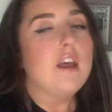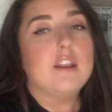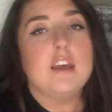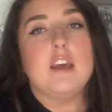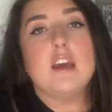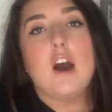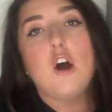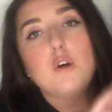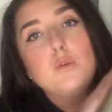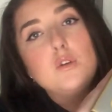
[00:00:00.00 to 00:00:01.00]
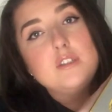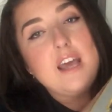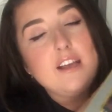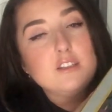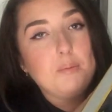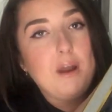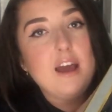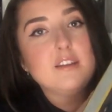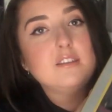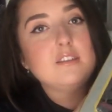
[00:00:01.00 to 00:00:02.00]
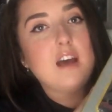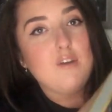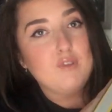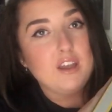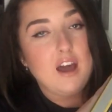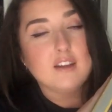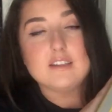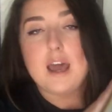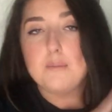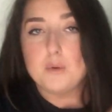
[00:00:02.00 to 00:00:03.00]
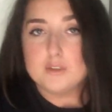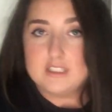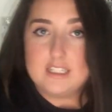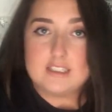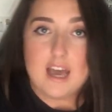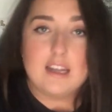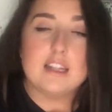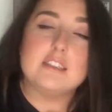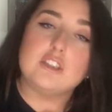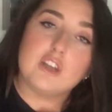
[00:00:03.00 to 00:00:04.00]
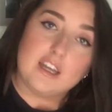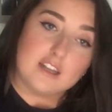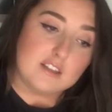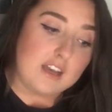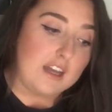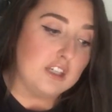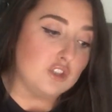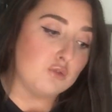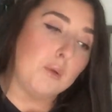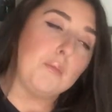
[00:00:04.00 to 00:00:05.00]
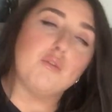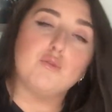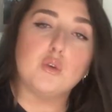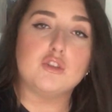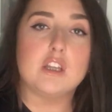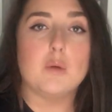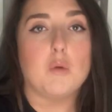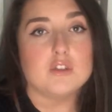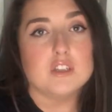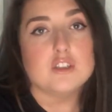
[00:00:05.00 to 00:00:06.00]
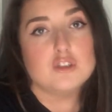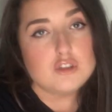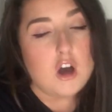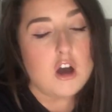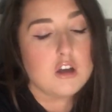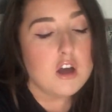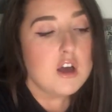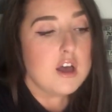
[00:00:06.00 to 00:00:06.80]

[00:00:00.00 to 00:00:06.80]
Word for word: the Hogwarts Express advent calendar in more detail I did try and get the decorations on but unfortunately it wasn't in stock